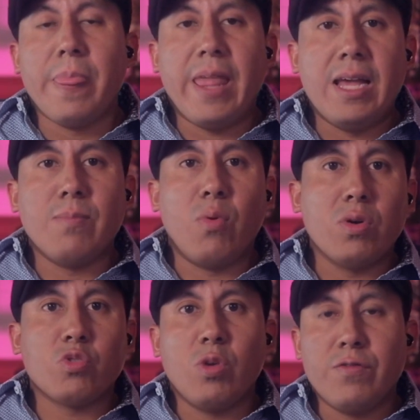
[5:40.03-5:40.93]
and
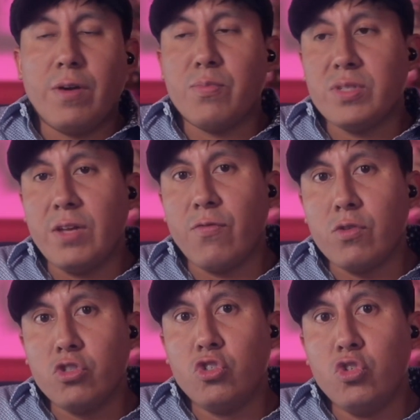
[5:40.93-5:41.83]
0.25% for
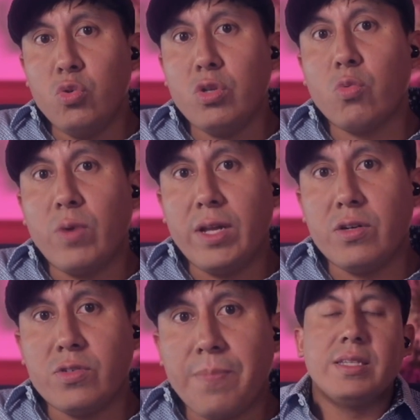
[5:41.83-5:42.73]
junior raiders.